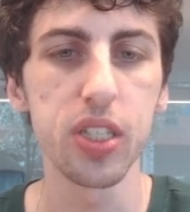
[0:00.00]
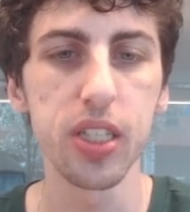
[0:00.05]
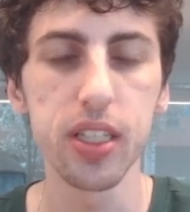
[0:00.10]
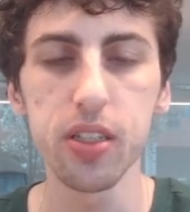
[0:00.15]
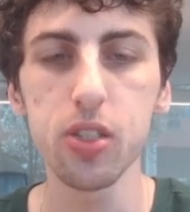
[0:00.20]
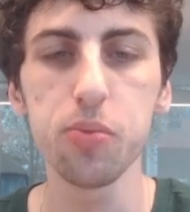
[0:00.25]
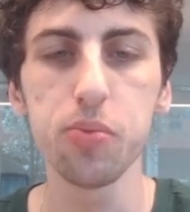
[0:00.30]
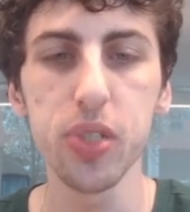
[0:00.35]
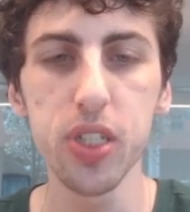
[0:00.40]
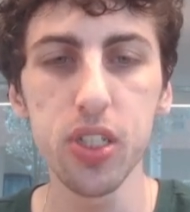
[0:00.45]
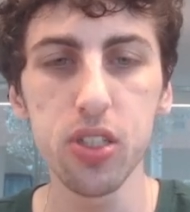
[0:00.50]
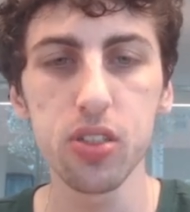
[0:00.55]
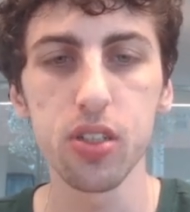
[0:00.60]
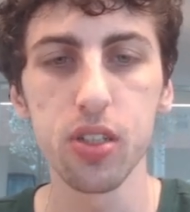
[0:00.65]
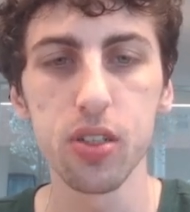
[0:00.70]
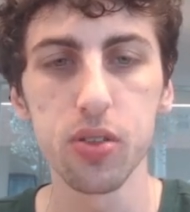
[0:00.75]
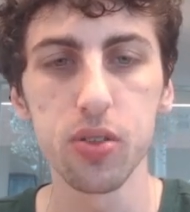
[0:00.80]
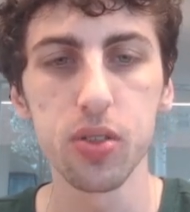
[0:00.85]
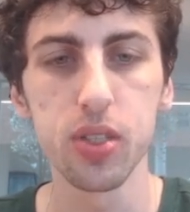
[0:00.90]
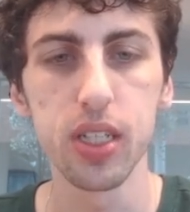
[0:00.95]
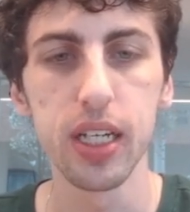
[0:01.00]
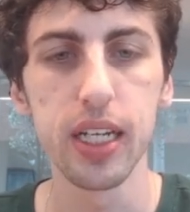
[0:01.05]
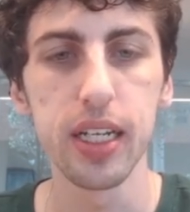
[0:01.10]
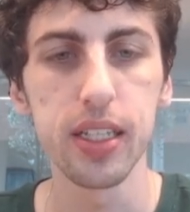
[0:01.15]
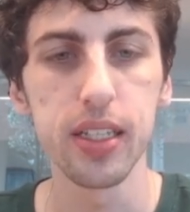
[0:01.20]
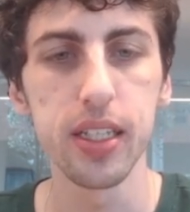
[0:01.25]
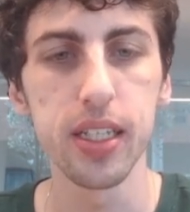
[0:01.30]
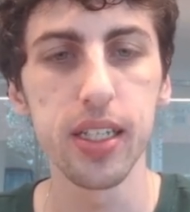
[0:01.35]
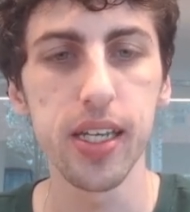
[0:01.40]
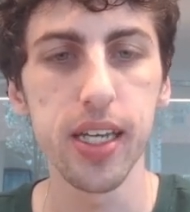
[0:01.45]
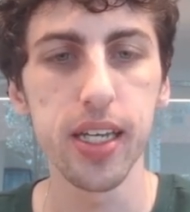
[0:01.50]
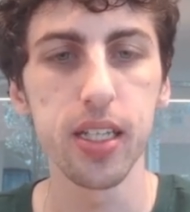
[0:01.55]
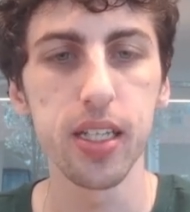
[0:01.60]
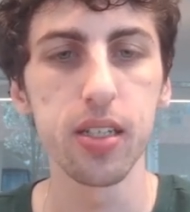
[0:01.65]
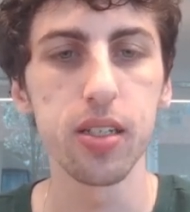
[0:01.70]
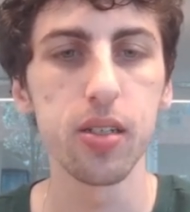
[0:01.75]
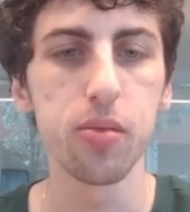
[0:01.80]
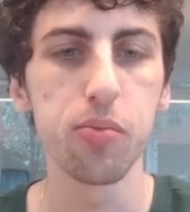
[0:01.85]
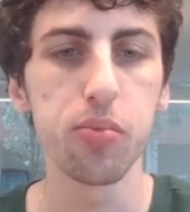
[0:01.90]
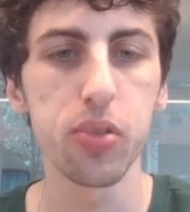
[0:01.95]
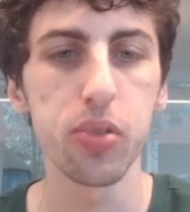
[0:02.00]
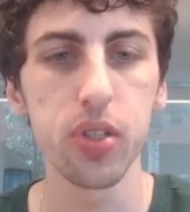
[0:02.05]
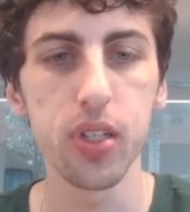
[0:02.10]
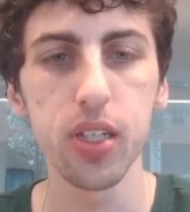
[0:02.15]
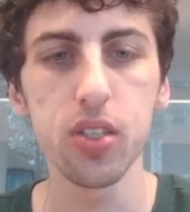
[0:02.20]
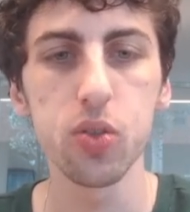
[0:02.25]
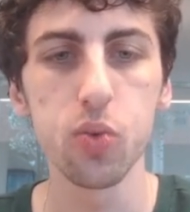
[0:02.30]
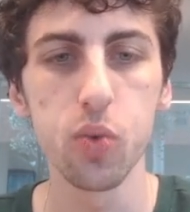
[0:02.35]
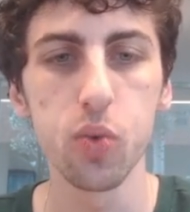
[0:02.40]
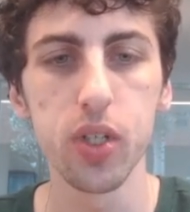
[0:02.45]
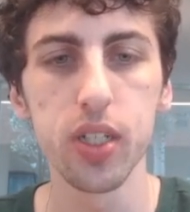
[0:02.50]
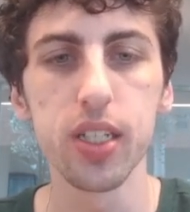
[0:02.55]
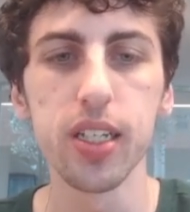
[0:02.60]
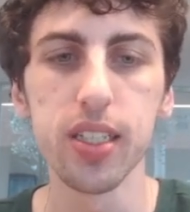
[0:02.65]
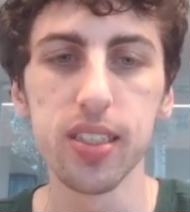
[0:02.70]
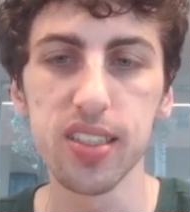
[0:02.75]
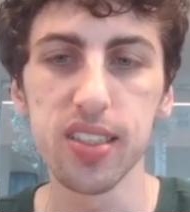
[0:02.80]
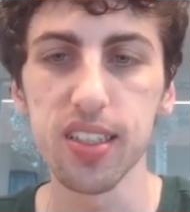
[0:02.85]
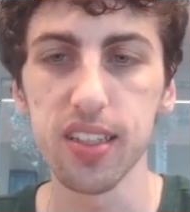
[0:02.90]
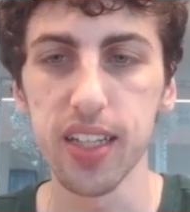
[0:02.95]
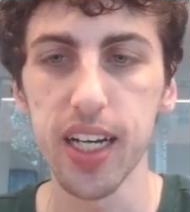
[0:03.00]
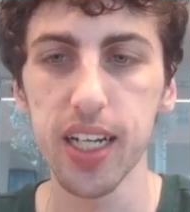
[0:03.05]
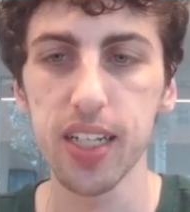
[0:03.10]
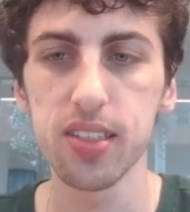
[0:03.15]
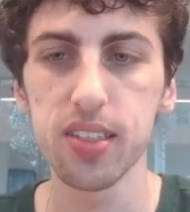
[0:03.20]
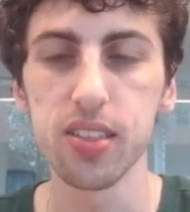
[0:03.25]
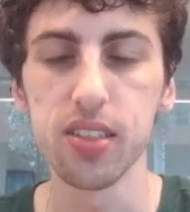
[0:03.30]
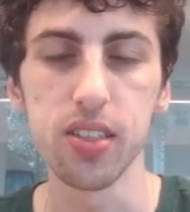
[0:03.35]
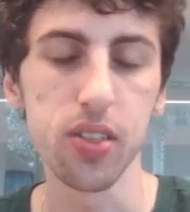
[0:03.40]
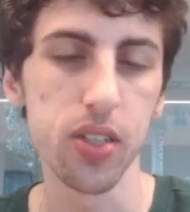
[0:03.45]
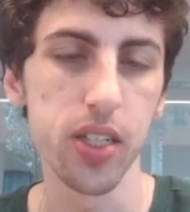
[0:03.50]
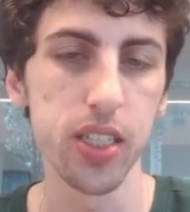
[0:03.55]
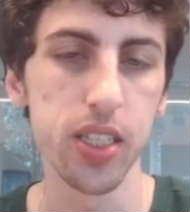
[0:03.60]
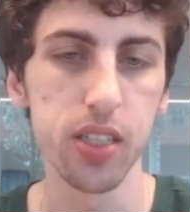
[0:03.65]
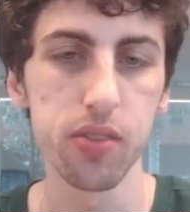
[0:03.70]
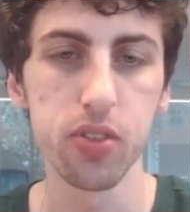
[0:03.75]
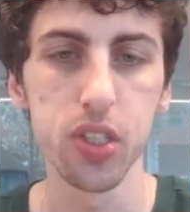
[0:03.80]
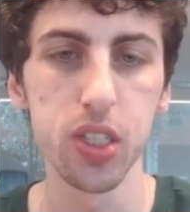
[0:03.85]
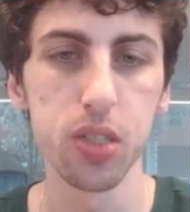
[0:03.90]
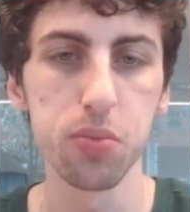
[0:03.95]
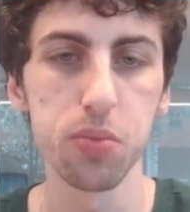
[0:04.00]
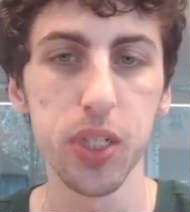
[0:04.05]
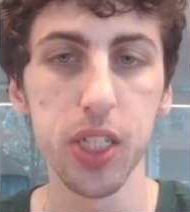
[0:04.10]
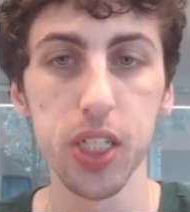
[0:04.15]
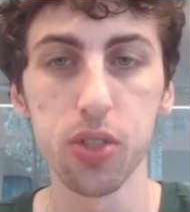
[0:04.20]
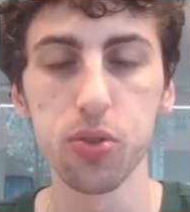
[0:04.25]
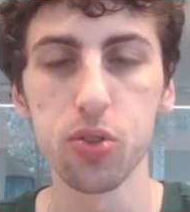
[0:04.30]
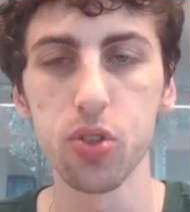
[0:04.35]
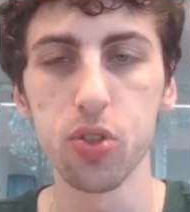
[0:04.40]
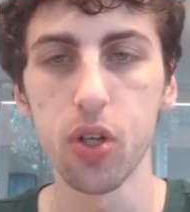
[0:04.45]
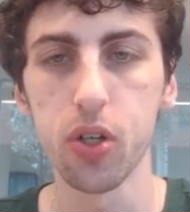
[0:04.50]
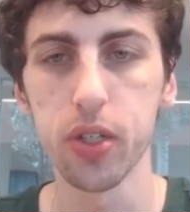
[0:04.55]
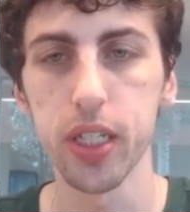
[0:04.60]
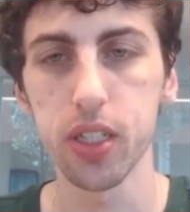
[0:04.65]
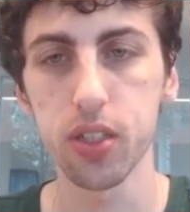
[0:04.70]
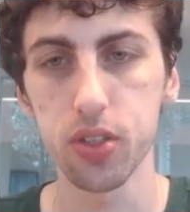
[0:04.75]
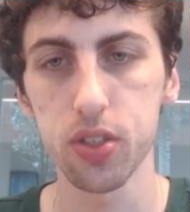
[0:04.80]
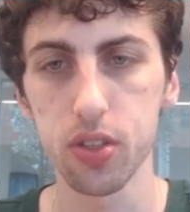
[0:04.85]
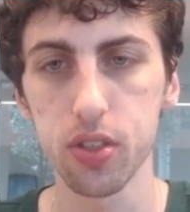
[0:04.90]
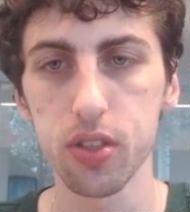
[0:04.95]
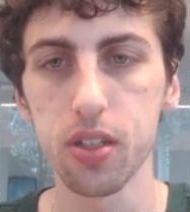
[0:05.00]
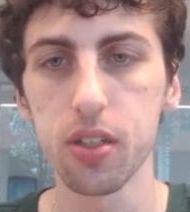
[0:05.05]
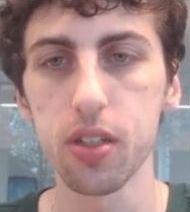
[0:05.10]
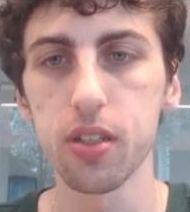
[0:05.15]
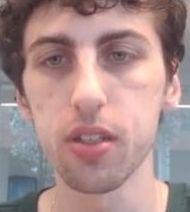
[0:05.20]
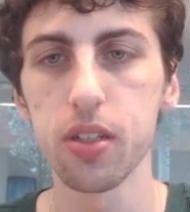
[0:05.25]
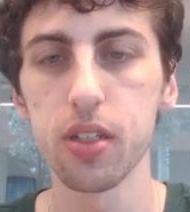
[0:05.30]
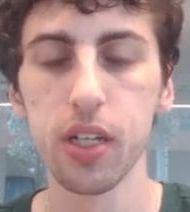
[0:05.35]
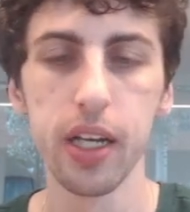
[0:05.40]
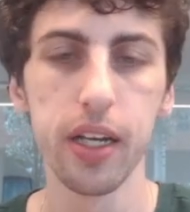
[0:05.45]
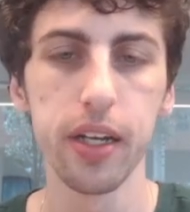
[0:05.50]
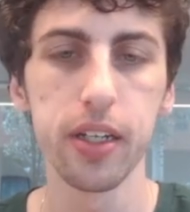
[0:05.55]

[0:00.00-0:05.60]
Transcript: in their pitch zone, they gain +1 intellect until end of turn, meaning you draw an extra card.